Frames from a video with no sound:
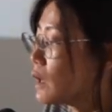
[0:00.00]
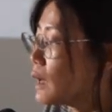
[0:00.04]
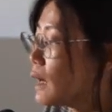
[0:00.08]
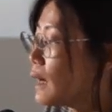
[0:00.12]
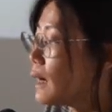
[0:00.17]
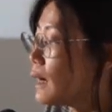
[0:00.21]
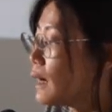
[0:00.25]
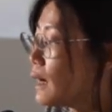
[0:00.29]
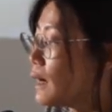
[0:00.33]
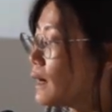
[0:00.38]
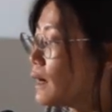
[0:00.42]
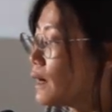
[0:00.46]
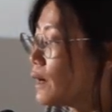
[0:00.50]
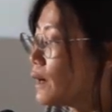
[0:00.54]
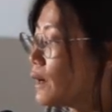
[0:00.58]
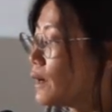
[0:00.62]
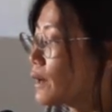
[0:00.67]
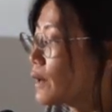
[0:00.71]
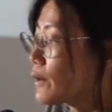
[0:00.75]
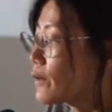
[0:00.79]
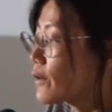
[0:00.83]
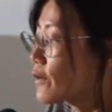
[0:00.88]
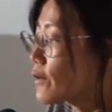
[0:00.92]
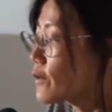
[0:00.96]

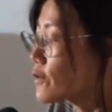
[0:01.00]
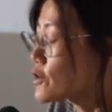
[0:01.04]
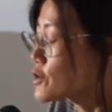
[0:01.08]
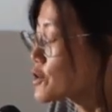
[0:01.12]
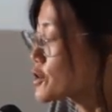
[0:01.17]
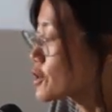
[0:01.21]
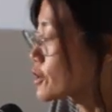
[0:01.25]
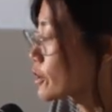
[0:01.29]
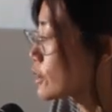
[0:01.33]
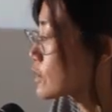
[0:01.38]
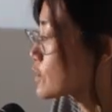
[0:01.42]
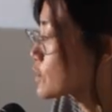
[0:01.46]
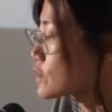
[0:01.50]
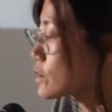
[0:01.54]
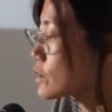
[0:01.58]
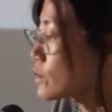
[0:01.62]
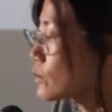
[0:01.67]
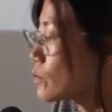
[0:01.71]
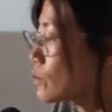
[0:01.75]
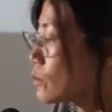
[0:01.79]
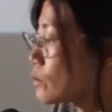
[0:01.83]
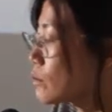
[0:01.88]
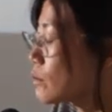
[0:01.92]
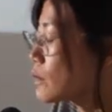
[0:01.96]
and to consider,
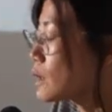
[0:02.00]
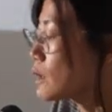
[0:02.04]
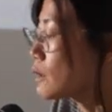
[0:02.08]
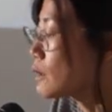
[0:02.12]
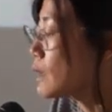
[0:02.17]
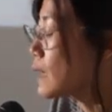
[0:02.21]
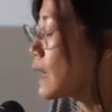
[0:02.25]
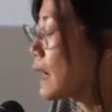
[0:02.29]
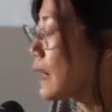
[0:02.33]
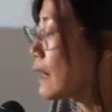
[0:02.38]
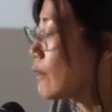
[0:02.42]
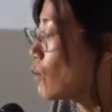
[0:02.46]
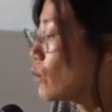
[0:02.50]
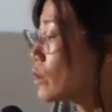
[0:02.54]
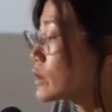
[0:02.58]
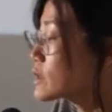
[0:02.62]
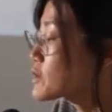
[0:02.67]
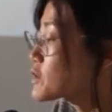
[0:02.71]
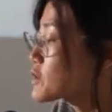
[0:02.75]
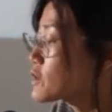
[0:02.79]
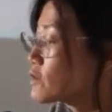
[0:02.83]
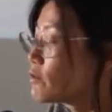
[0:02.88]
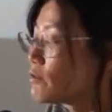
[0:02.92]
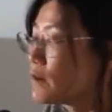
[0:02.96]
well, what
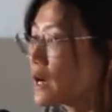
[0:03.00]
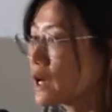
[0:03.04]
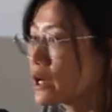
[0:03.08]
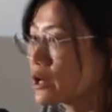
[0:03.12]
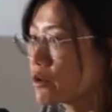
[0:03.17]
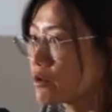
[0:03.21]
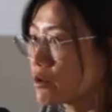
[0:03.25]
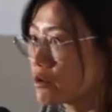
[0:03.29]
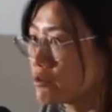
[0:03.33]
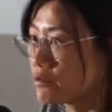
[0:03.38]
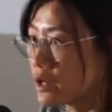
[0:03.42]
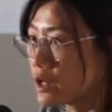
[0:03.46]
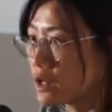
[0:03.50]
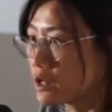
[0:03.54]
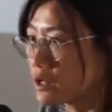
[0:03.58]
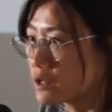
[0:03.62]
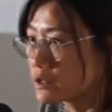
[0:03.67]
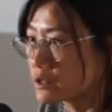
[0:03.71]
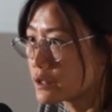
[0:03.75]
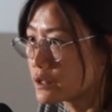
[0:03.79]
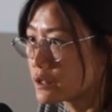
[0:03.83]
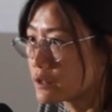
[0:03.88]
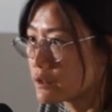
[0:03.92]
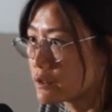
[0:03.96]
is the value of
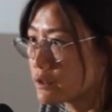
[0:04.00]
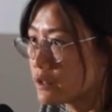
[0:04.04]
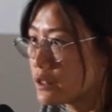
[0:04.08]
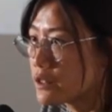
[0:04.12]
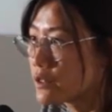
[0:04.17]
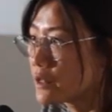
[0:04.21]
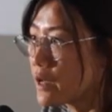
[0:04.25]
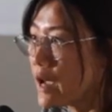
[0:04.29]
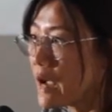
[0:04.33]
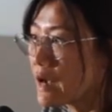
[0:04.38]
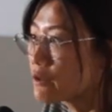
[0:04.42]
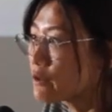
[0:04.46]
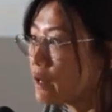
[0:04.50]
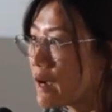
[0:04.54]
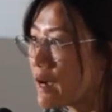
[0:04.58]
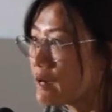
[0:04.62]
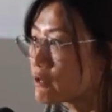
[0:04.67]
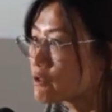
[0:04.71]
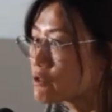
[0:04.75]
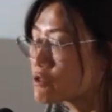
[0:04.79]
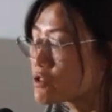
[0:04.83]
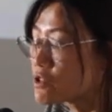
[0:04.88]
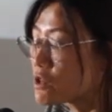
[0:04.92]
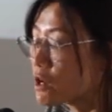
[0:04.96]
art, and
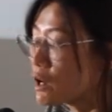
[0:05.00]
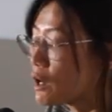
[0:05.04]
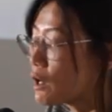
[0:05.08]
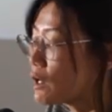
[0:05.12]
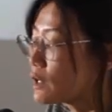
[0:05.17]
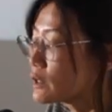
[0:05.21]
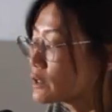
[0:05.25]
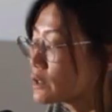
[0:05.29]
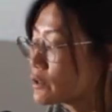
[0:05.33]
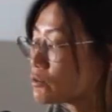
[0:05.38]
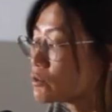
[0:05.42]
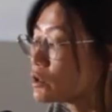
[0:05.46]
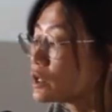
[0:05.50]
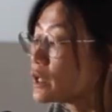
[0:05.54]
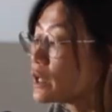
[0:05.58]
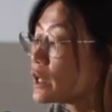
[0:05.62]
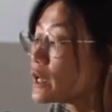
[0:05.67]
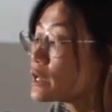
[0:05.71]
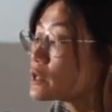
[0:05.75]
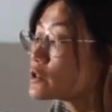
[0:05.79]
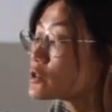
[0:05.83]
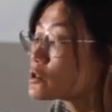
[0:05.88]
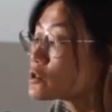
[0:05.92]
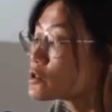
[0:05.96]
how does art
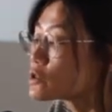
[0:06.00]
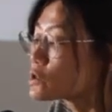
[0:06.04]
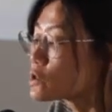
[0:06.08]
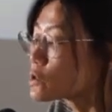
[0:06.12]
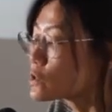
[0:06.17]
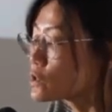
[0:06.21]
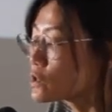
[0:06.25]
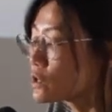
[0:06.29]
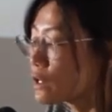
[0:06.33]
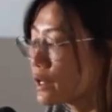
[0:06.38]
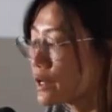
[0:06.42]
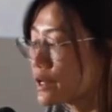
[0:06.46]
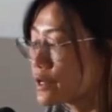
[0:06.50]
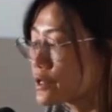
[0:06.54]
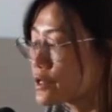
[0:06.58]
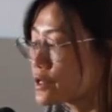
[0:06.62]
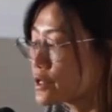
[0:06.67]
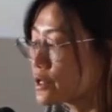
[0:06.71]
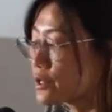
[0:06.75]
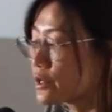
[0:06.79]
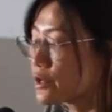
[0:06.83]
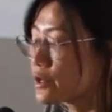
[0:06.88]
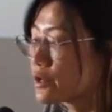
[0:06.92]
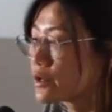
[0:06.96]
relate to
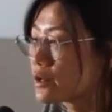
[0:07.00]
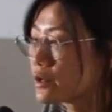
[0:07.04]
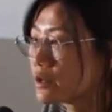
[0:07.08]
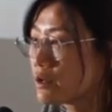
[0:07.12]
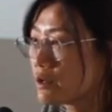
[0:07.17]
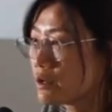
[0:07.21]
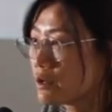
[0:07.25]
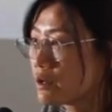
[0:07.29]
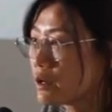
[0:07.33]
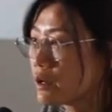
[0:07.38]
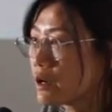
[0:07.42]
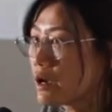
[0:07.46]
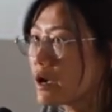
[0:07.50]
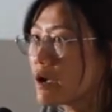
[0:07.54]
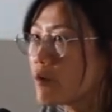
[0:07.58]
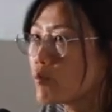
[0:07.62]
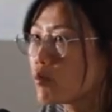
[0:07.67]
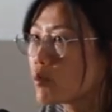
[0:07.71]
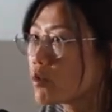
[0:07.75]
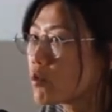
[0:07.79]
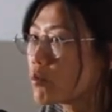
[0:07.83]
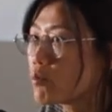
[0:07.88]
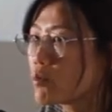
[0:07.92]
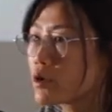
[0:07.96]
society,
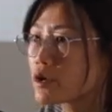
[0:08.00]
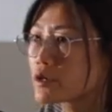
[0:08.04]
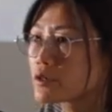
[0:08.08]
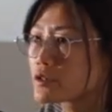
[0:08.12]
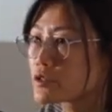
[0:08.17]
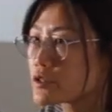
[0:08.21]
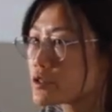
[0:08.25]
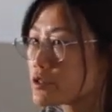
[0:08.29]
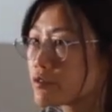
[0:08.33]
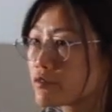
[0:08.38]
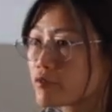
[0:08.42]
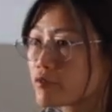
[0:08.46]
and what is the